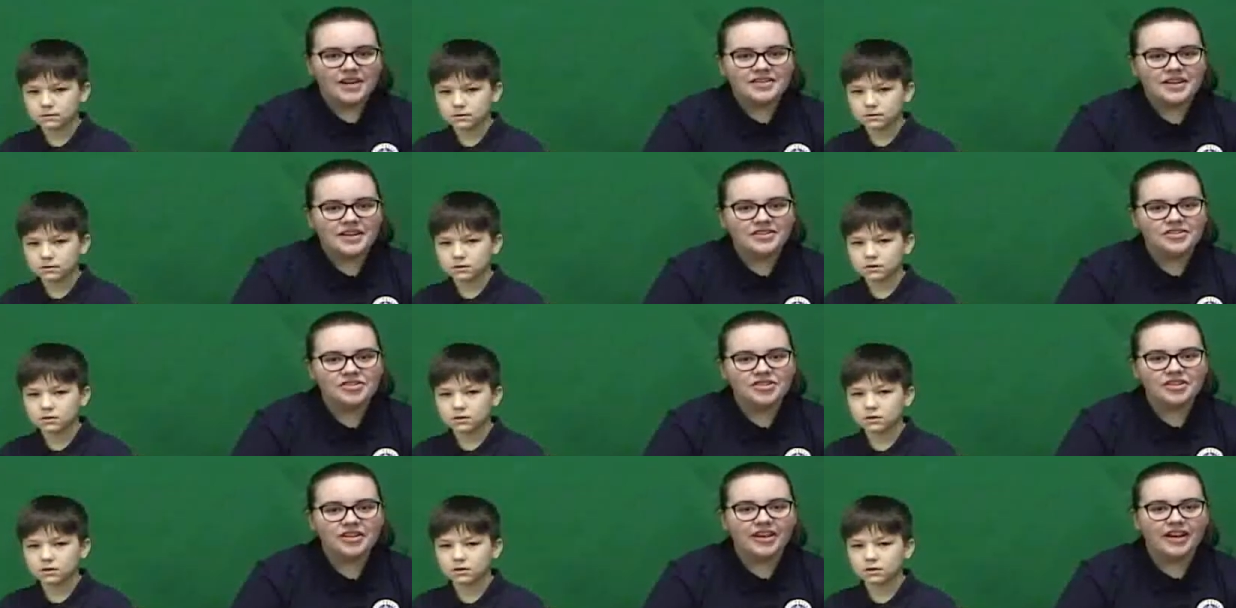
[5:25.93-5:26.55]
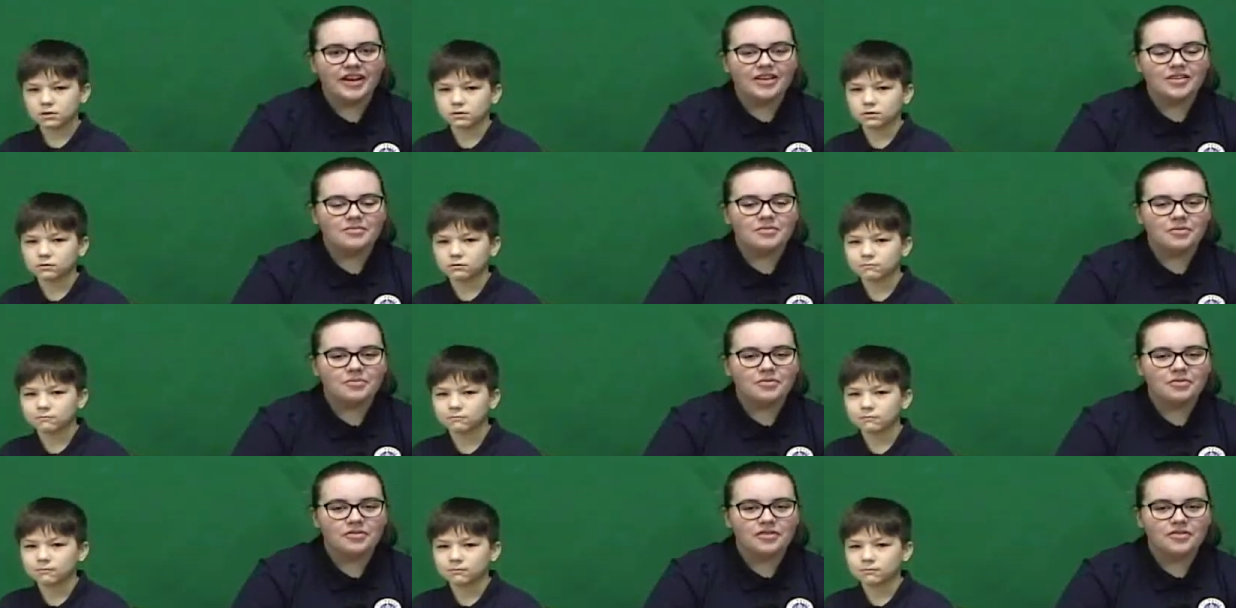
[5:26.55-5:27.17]
Speaker 1: Attention cast
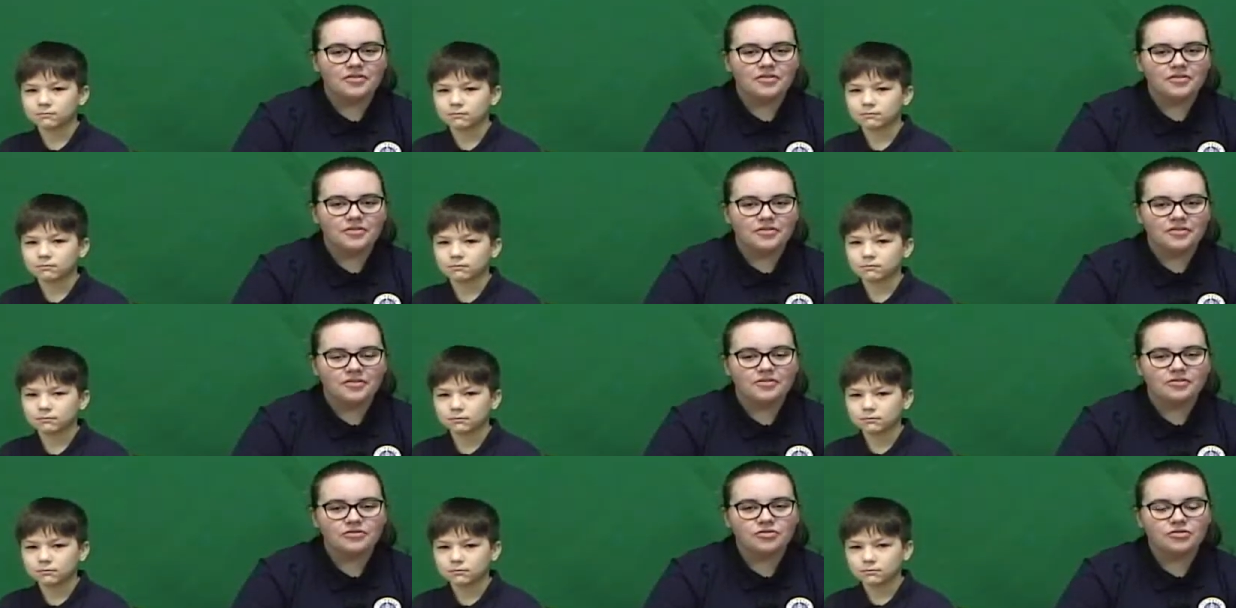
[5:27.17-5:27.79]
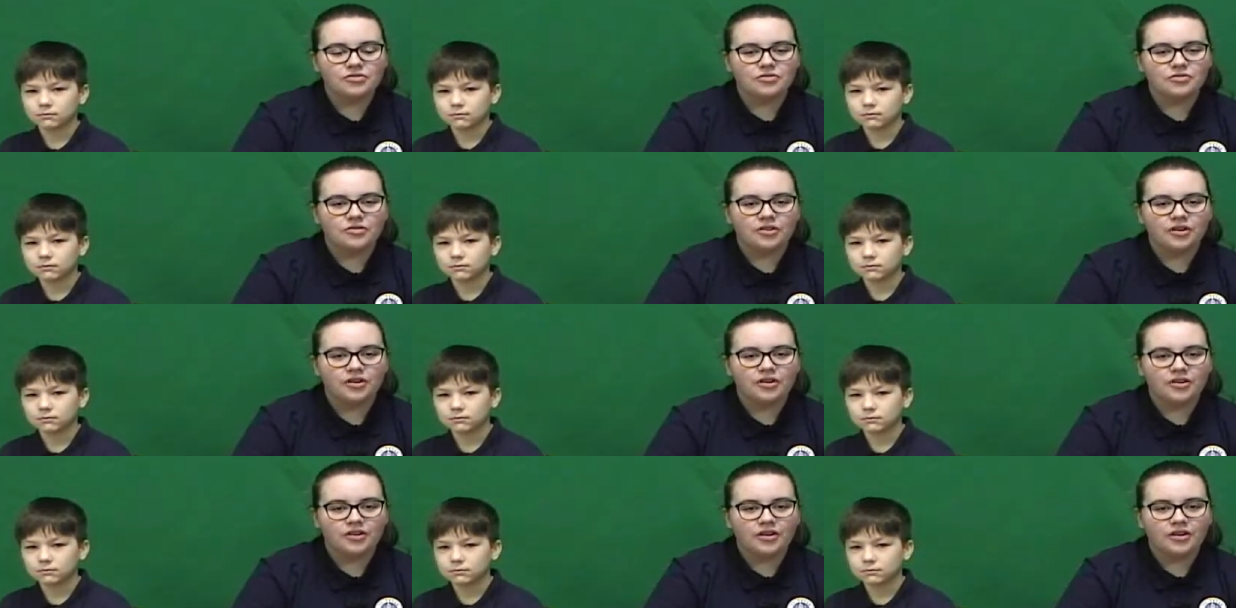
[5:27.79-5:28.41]
members of Seussical
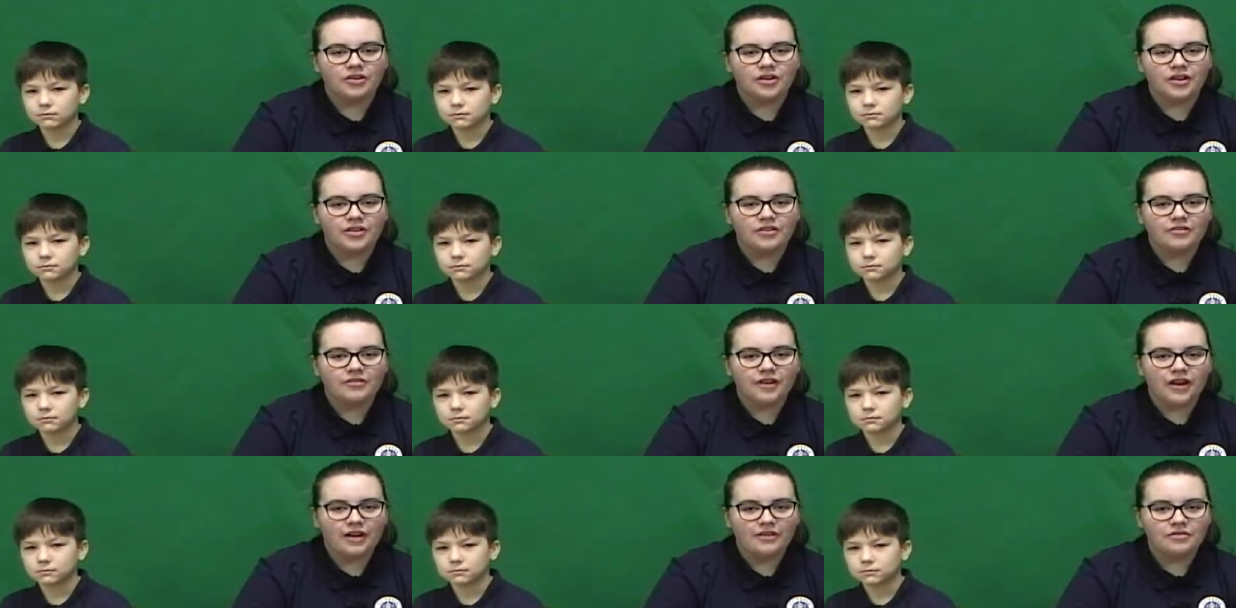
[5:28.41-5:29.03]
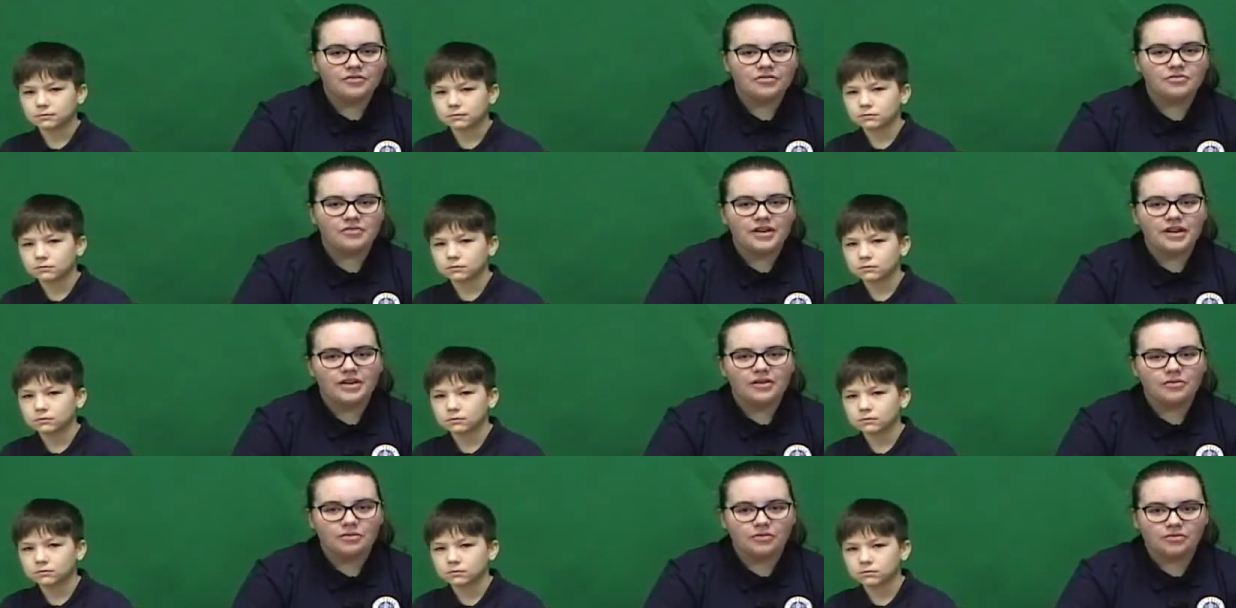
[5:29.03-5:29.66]
Junior in grades 5 through 8
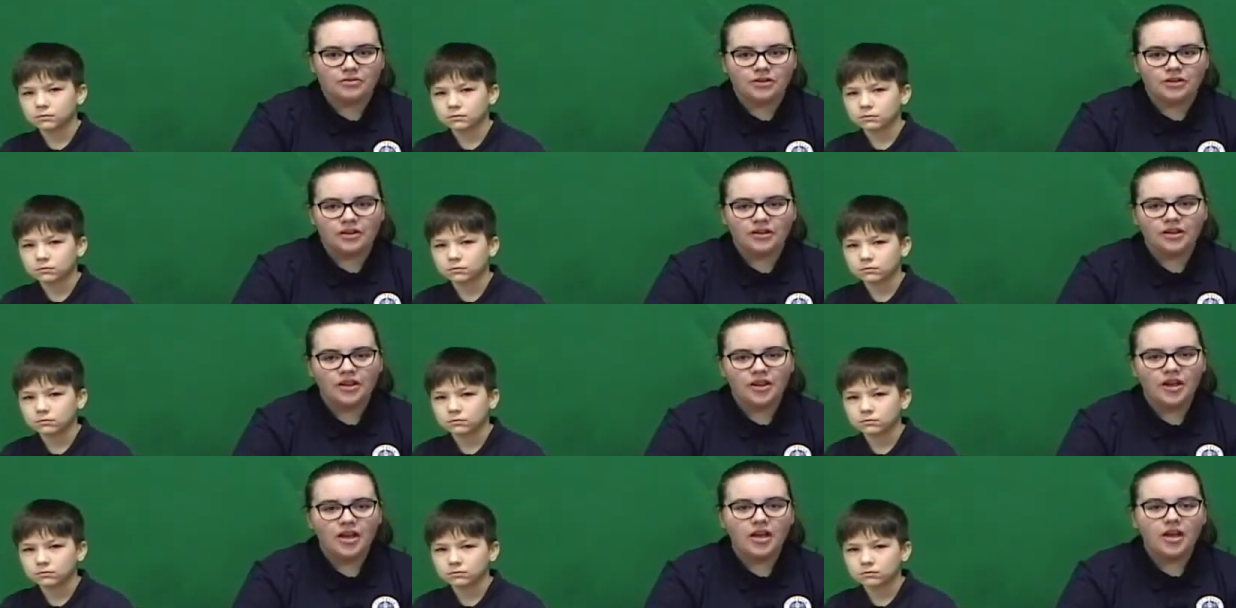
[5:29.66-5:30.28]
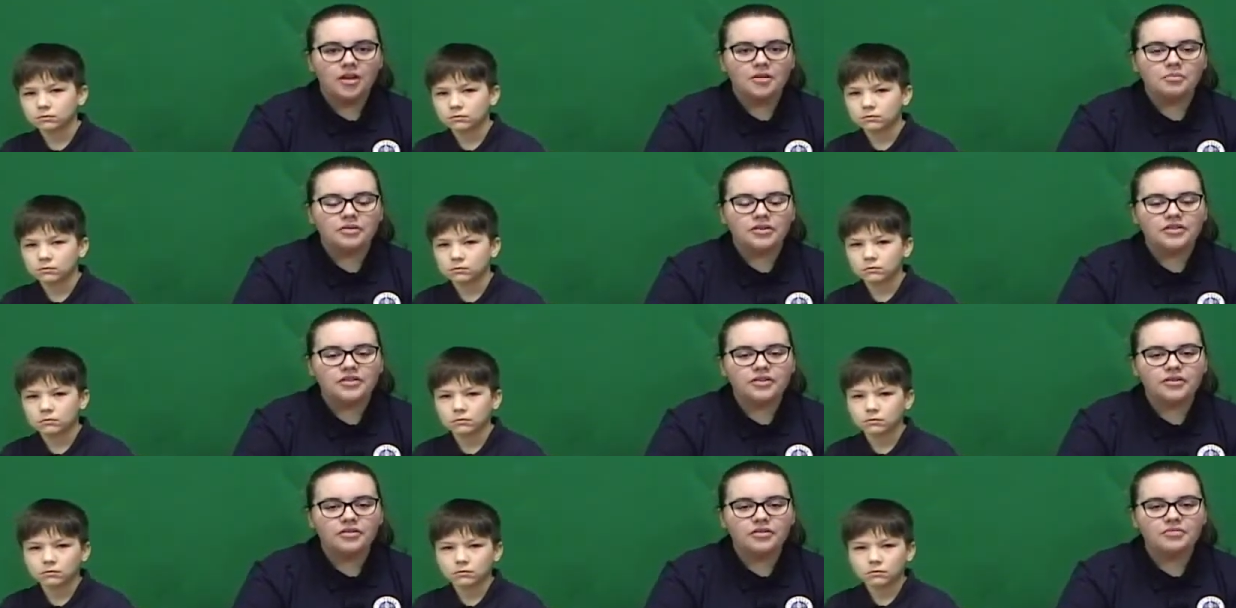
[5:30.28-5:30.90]
only. Please
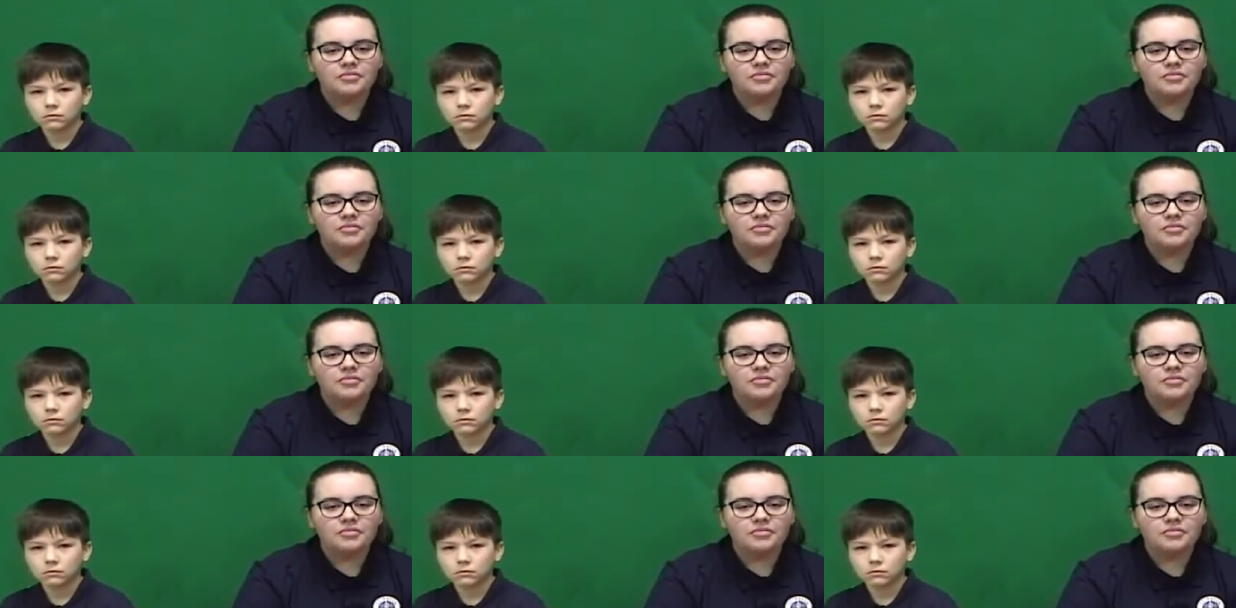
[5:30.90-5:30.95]
go